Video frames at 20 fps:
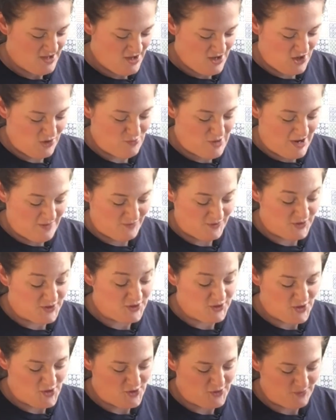around the
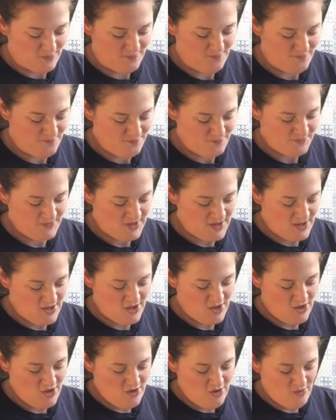sun,
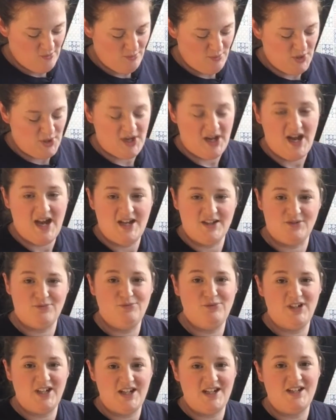but it has
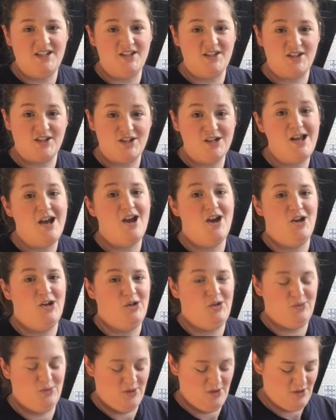really
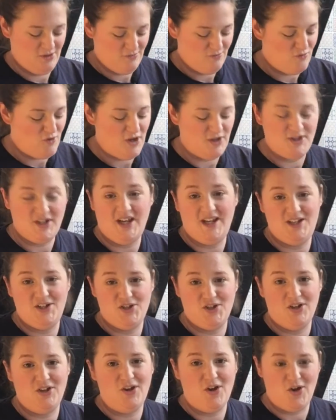slow
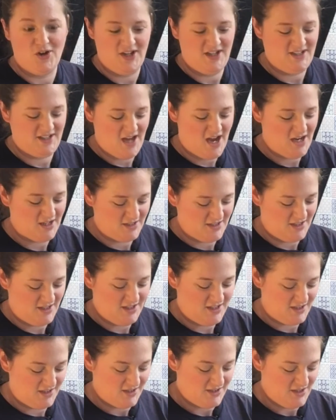rotation on its
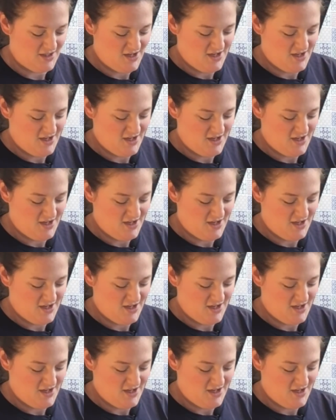axis.